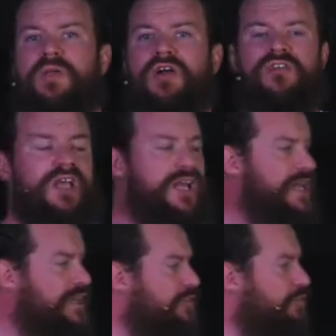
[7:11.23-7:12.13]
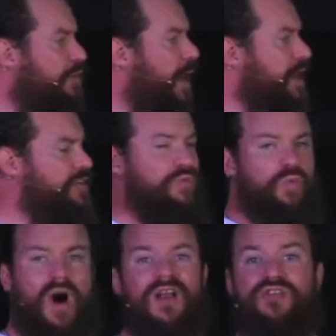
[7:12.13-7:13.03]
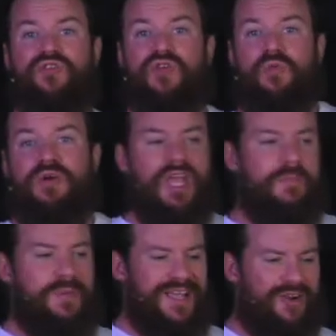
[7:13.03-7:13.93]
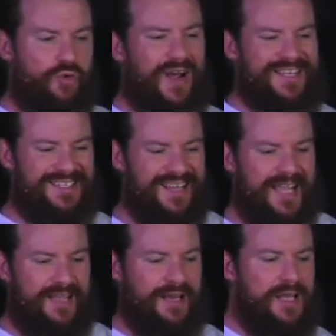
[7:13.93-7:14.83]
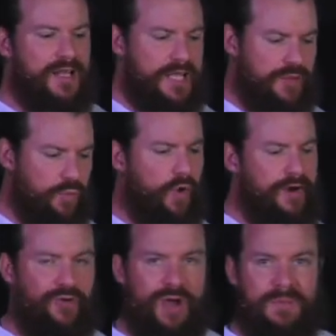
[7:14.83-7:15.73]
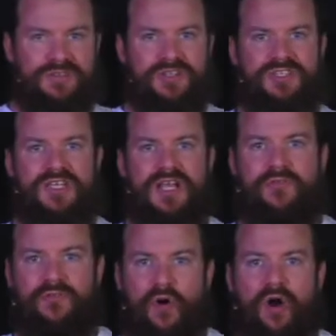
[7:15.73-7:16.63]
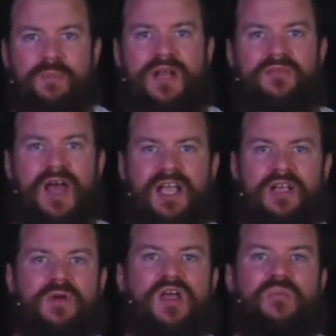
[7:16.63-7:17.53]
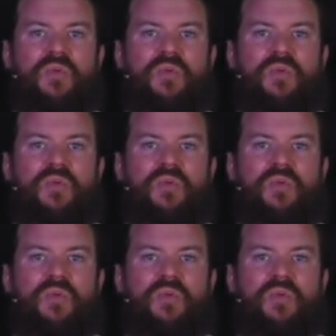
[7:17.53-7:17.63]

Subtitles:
Because let's remind ourselves, what is, we say being Christ-like and the word equips us to live for him and live like him.